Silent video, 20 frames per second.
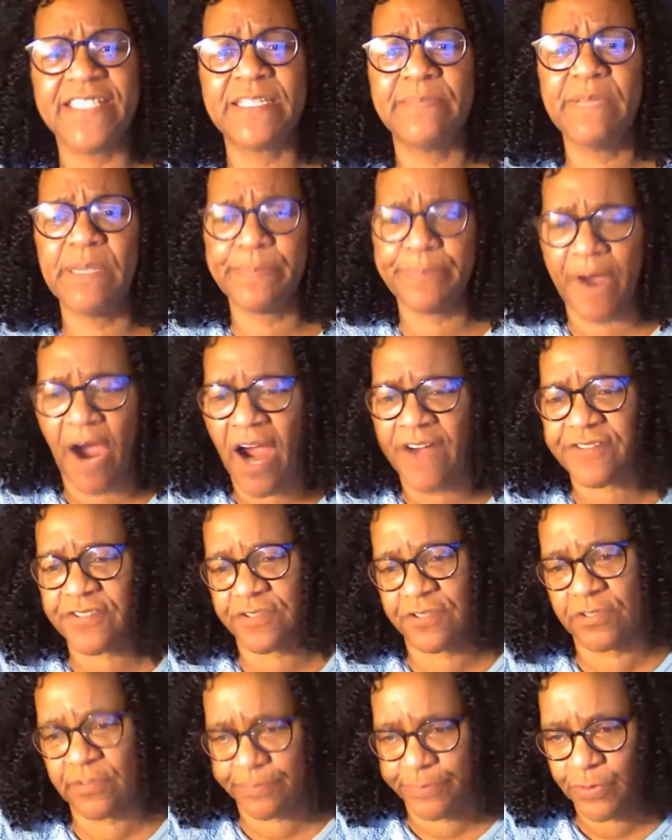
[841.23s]
it is to be
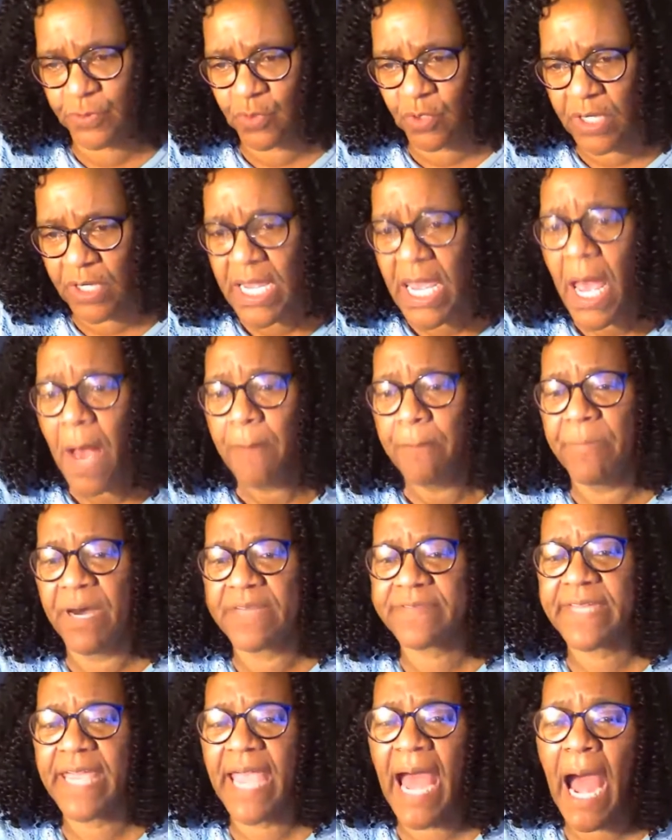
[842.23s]
partial to the poor.
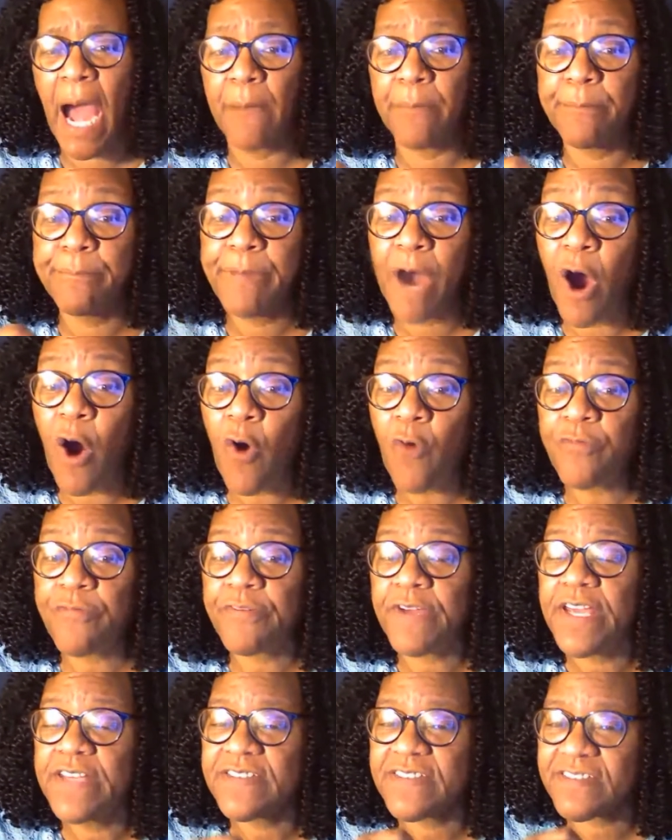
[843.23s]
But they are
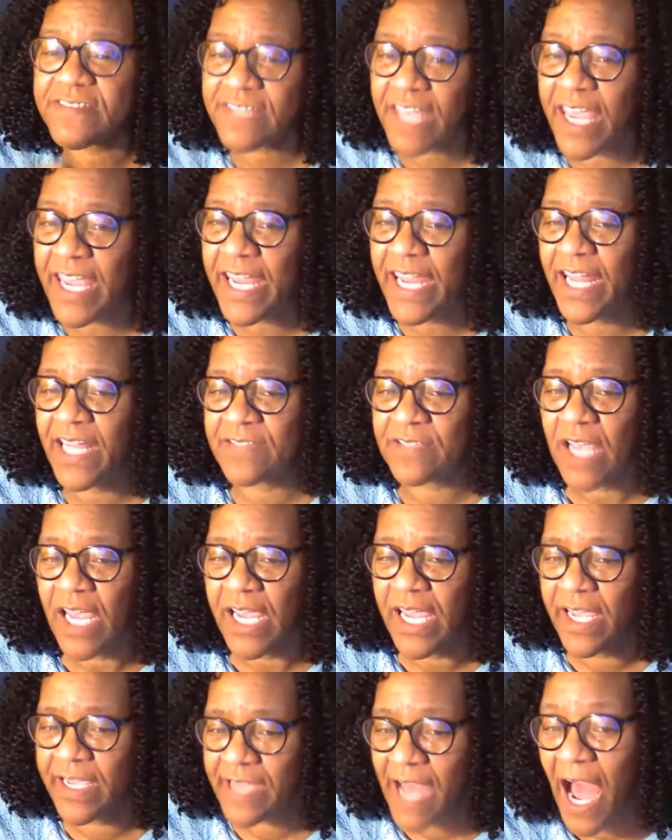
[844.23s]
both sins
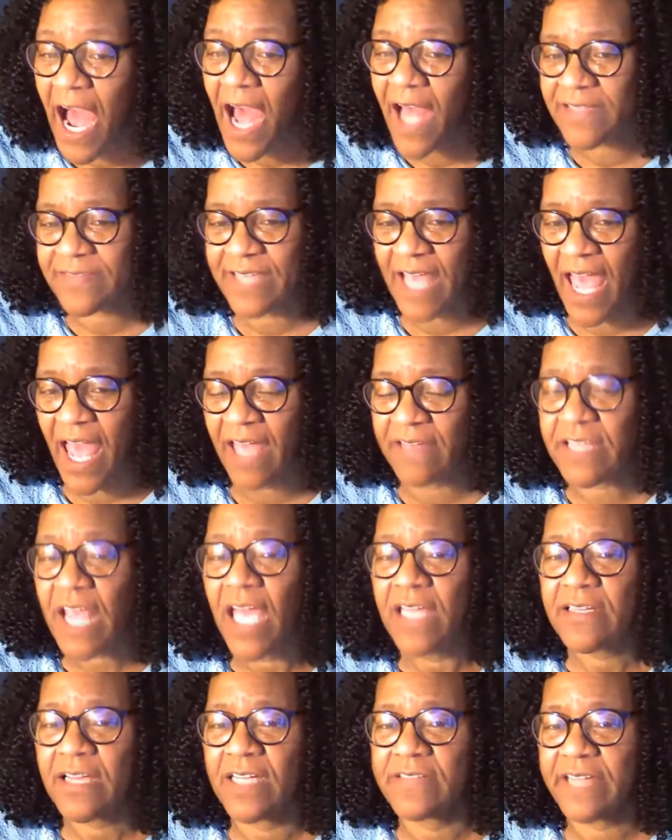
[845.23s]
in God's eyes
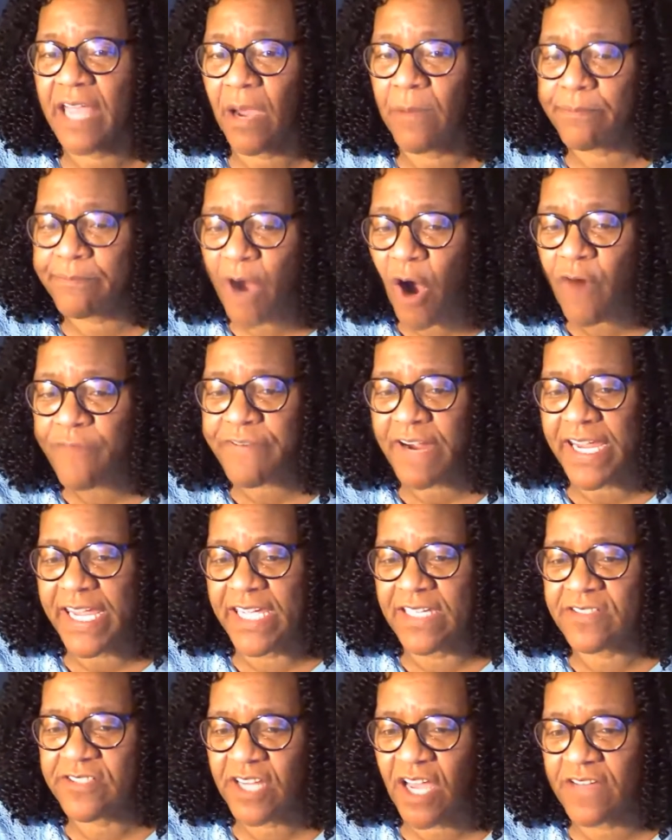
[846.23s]
because they are both for
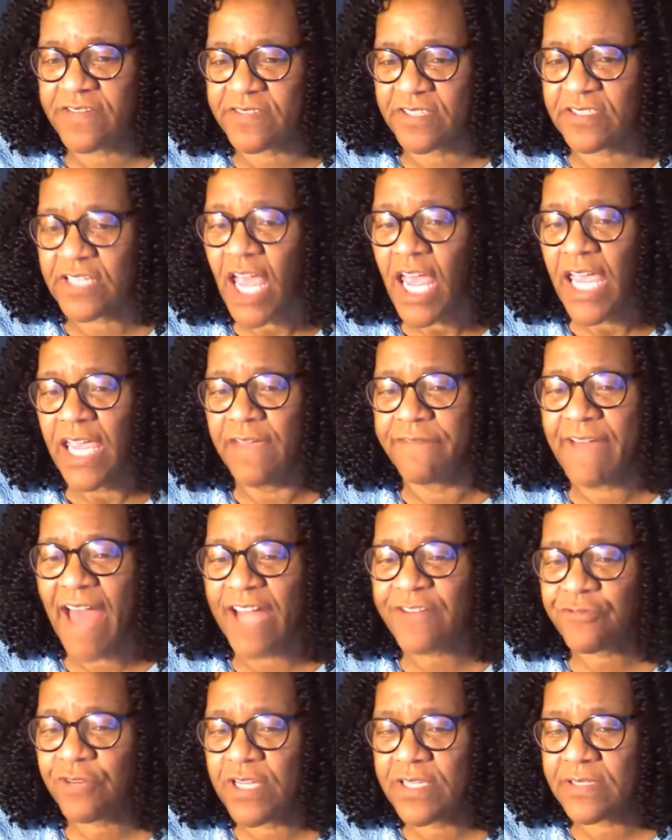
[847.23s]
injustice. If
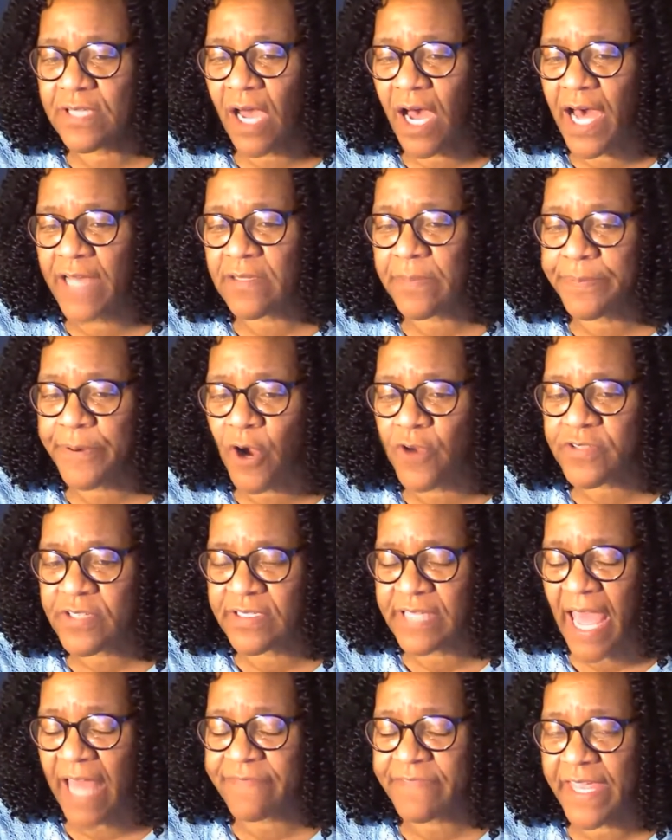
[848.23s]
I treat the other
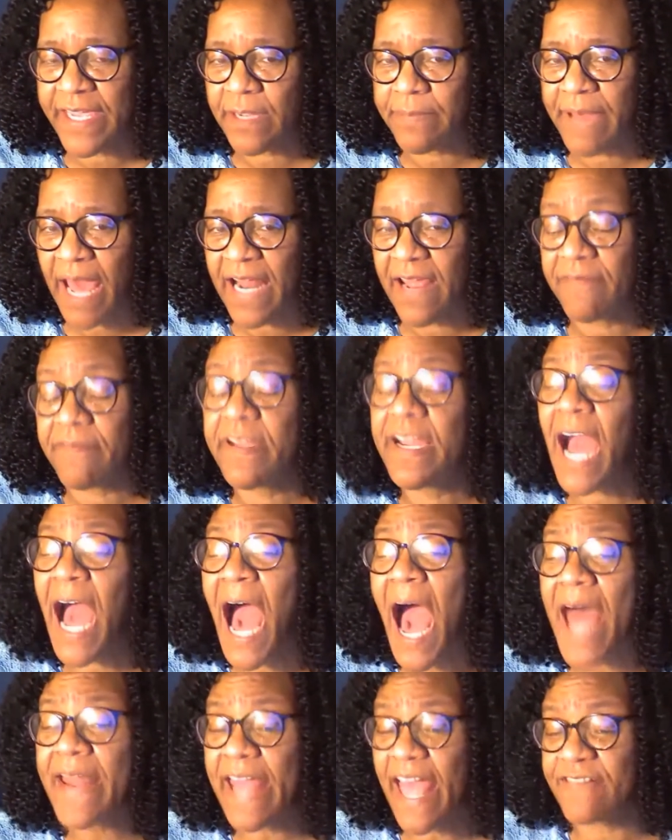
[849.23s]
person, now think about it. If
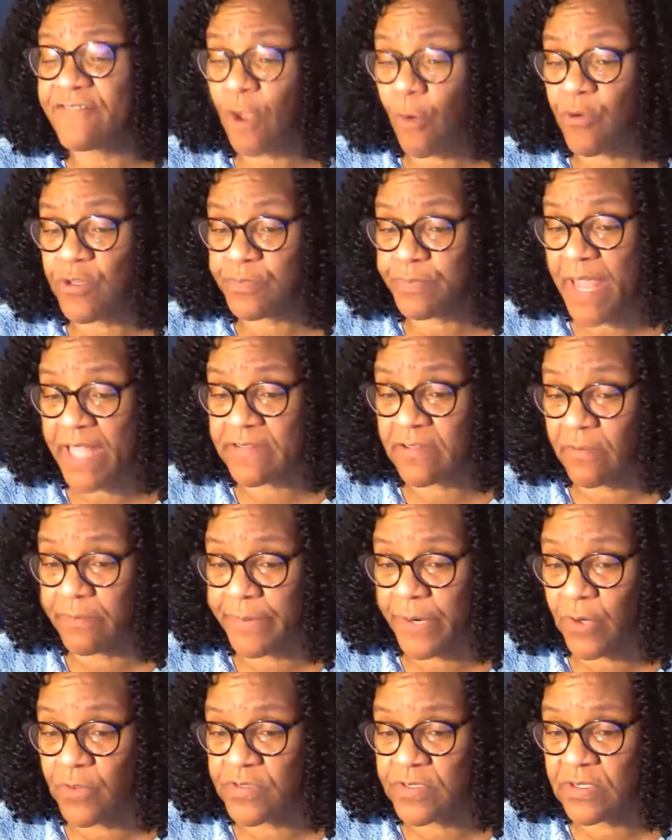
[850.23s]
God has no respect to a
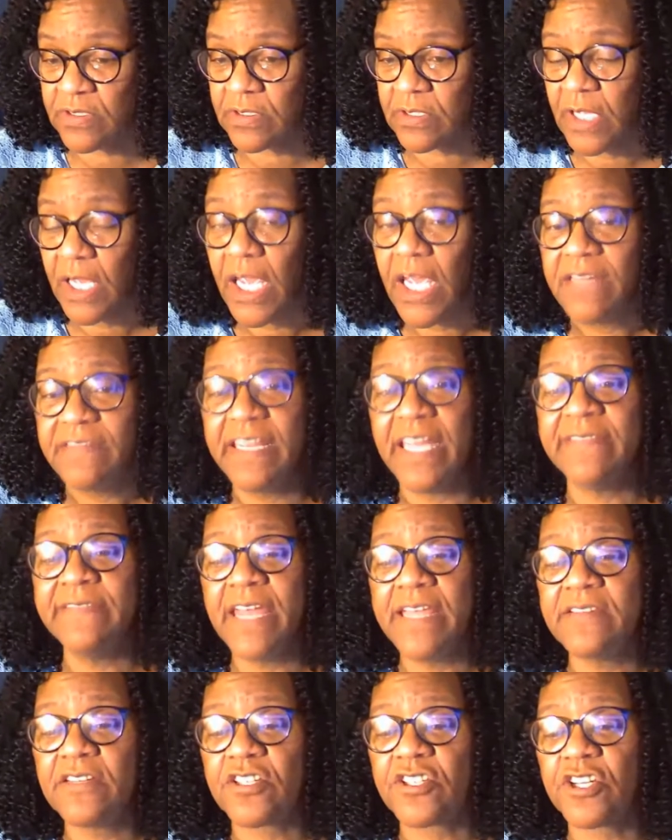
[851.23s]
person, then
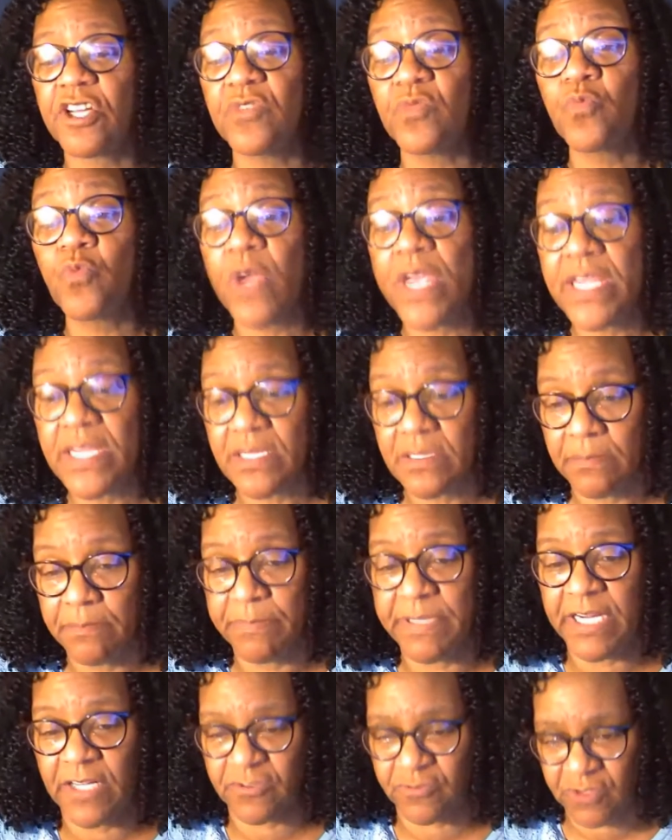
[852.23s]
neither should we
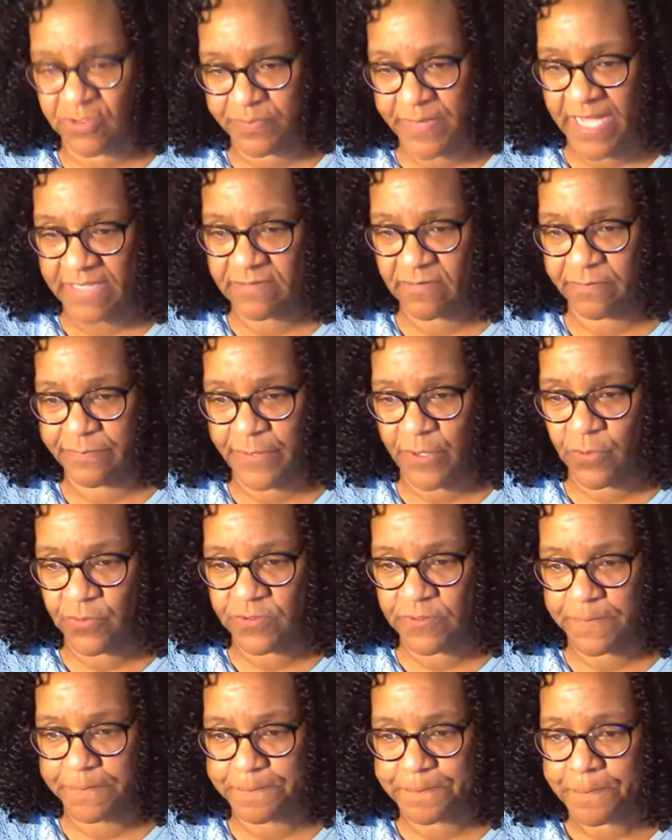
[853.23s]
be a respect a
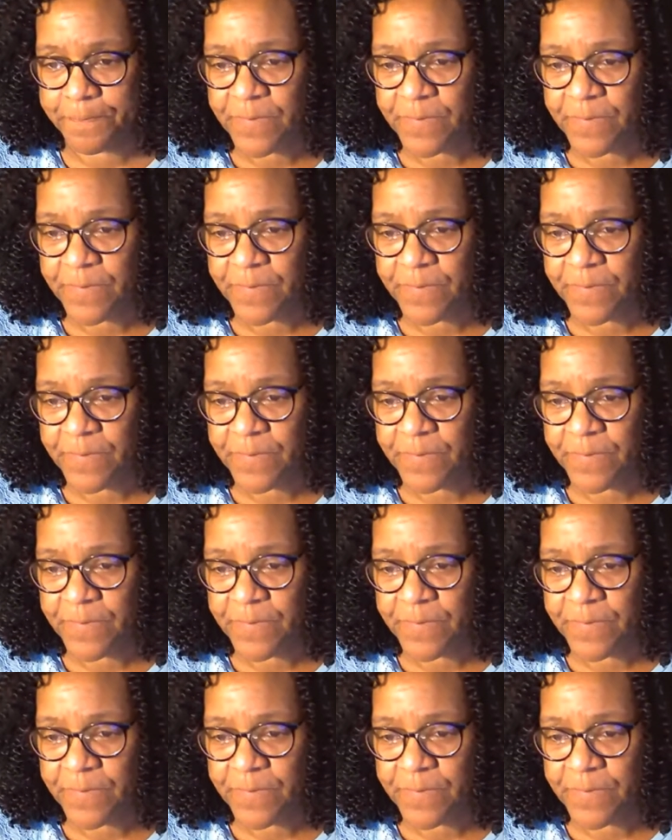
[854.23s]
person.